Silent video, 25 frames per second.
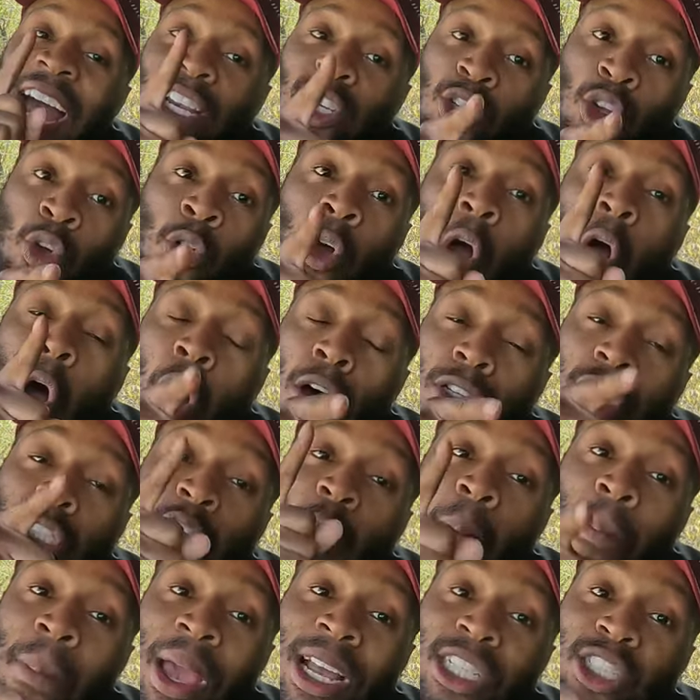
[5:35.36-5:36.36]
I do
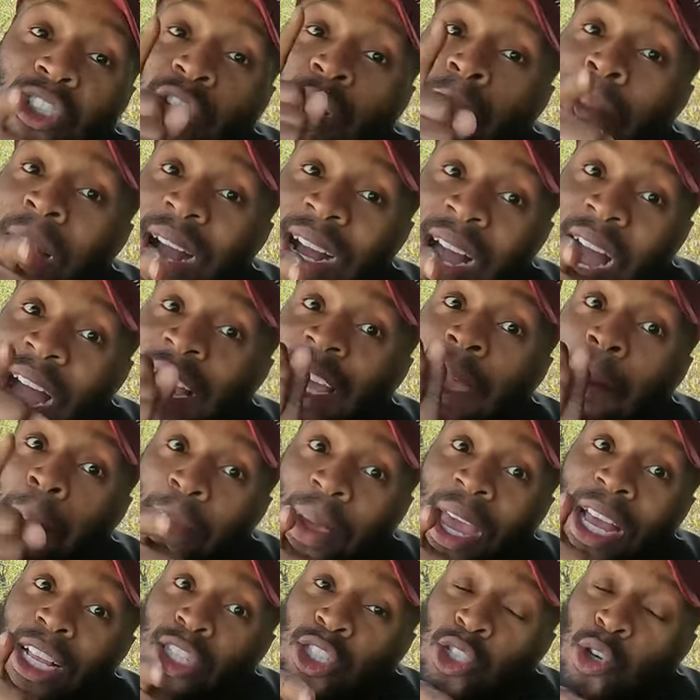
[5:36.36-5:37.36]
also make sure that my guy
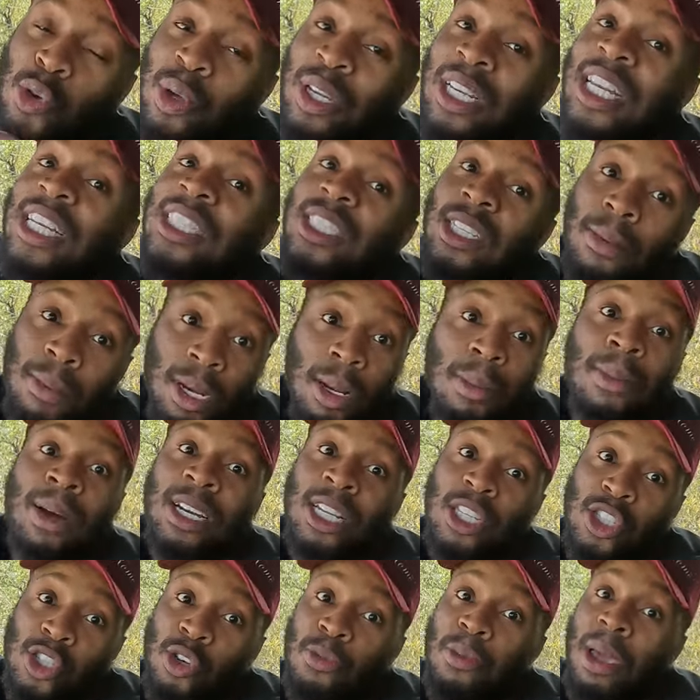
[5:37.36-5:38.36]
get paid too. He needed some of the
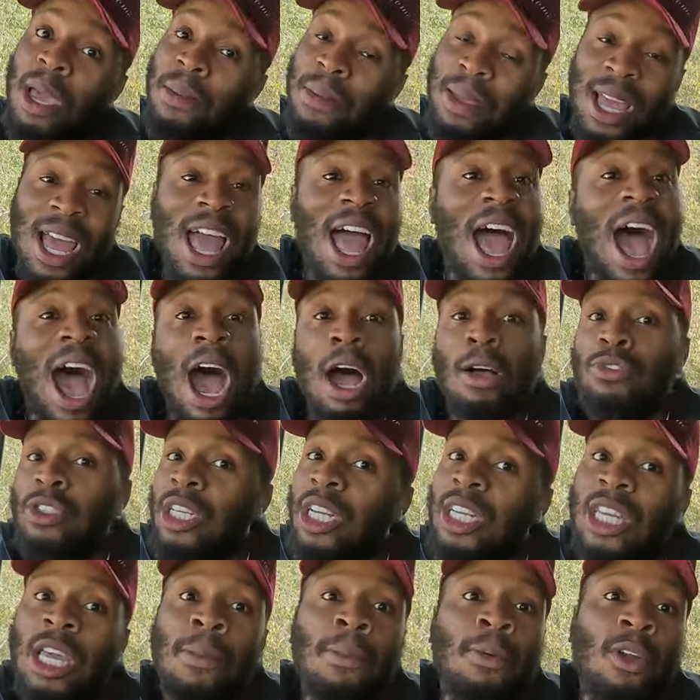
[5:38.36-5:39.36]
money too, baby. I don't
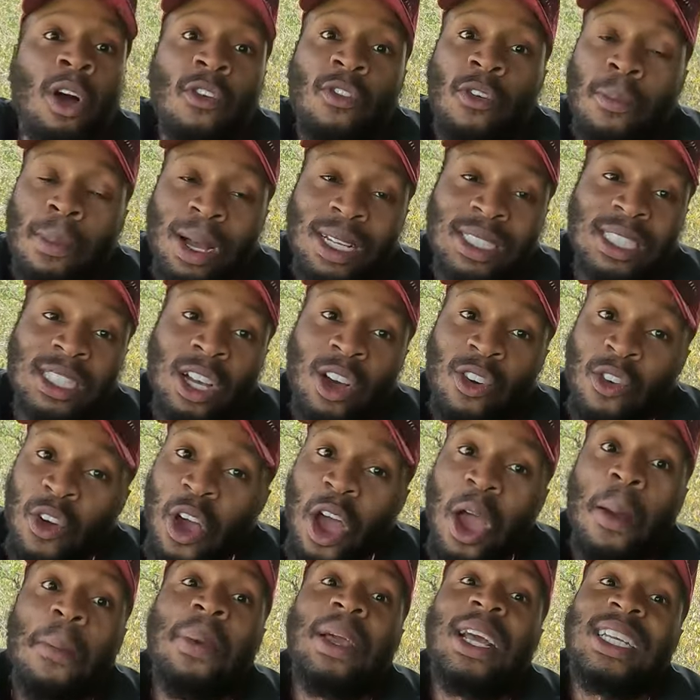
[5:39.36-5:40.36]
try to keep it all for
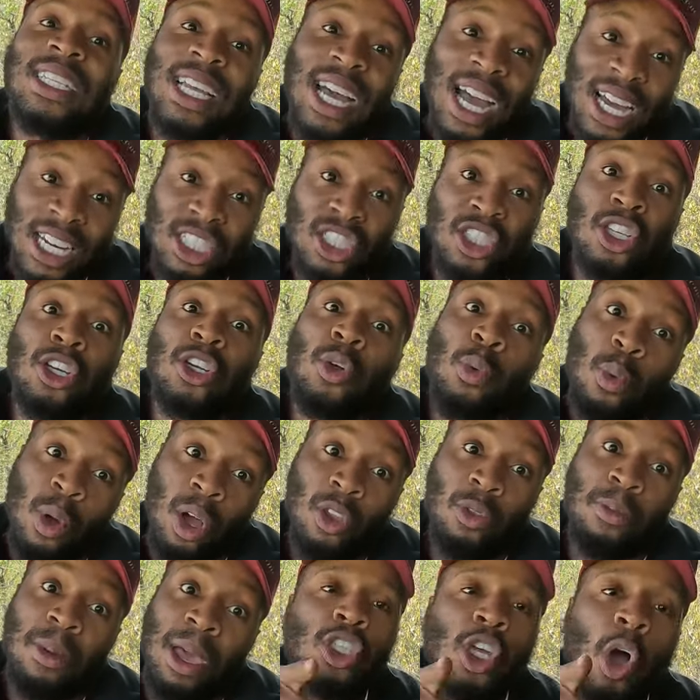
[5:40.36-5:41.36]
myself because I got to share the
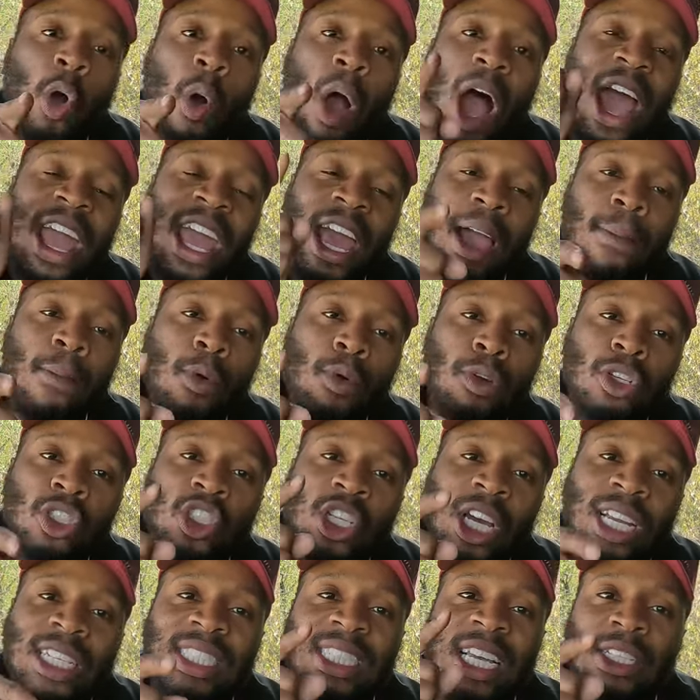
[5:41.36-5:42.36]
wealth. So I am going
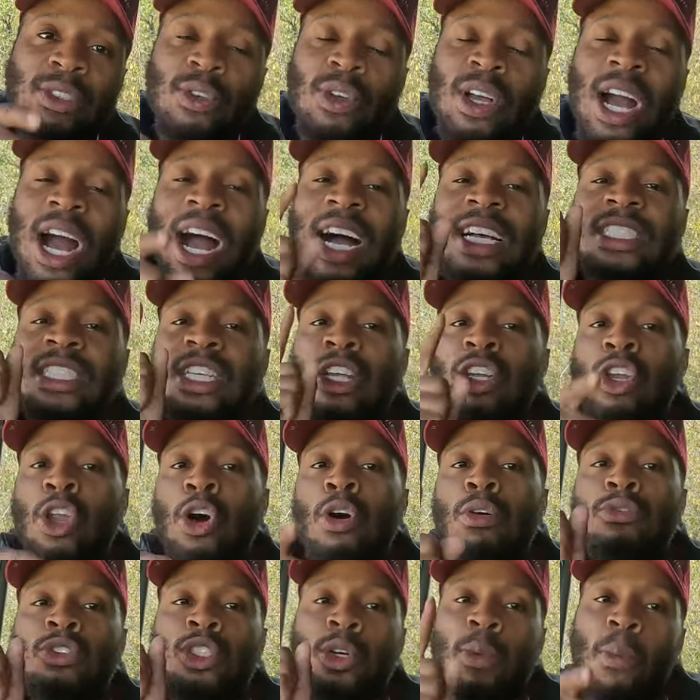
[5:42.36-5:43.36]
to try to take you guys
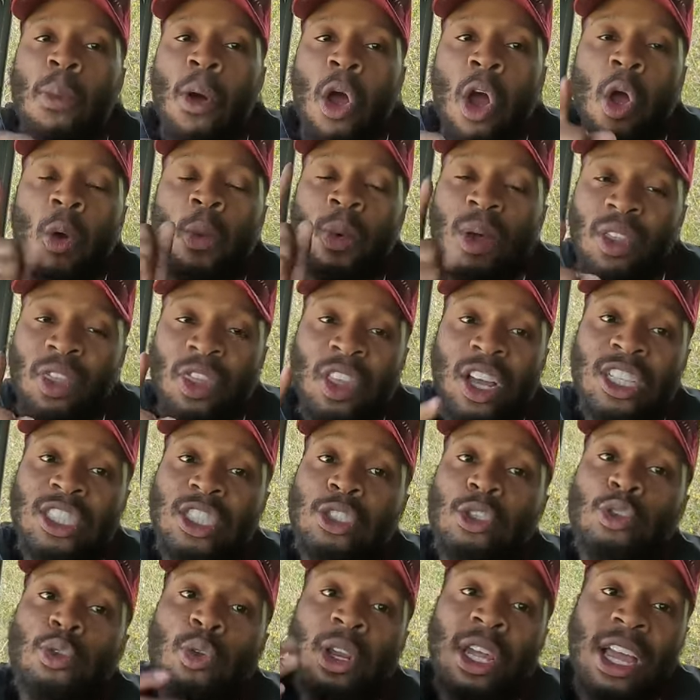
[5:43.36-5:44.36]
along tomorrow with
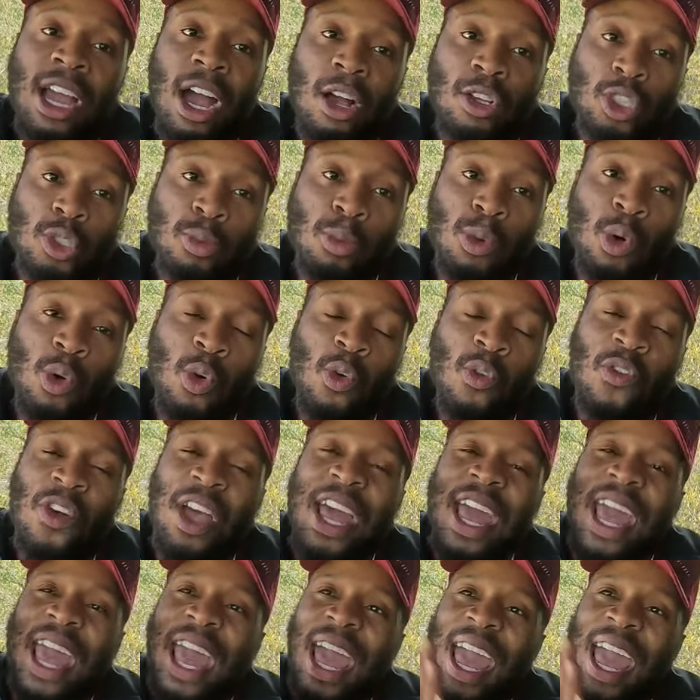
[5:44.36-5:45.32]
us to do the couch move.